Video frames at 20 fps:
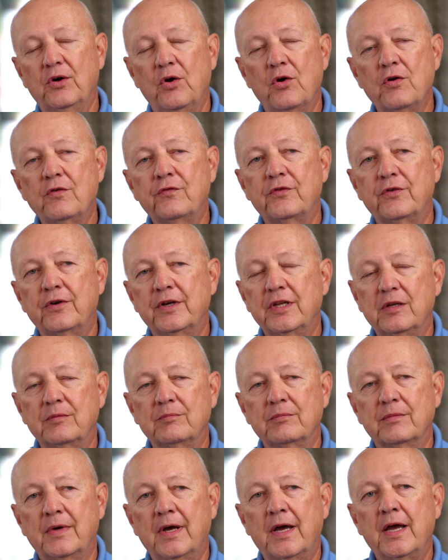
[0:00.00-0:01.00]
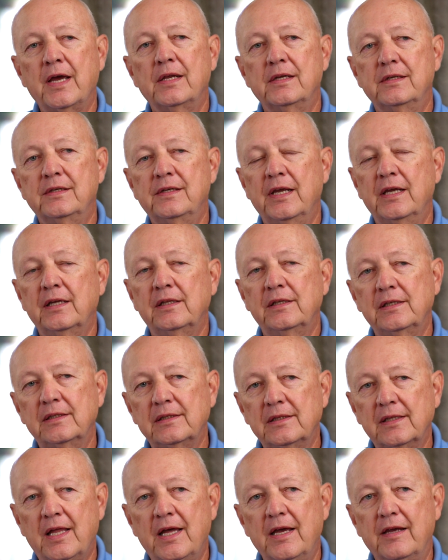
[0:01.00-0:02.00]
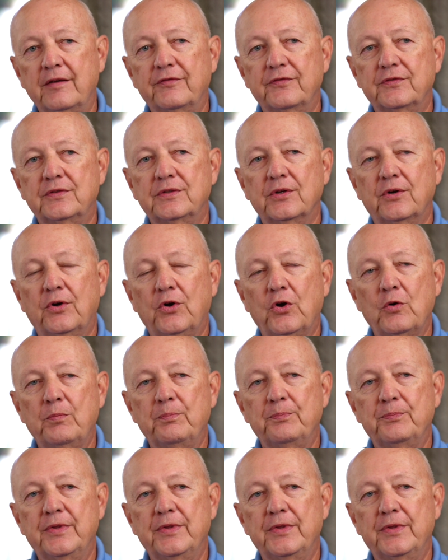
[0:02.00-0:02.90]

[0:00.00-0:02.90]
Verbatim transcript: over in my daily life to hope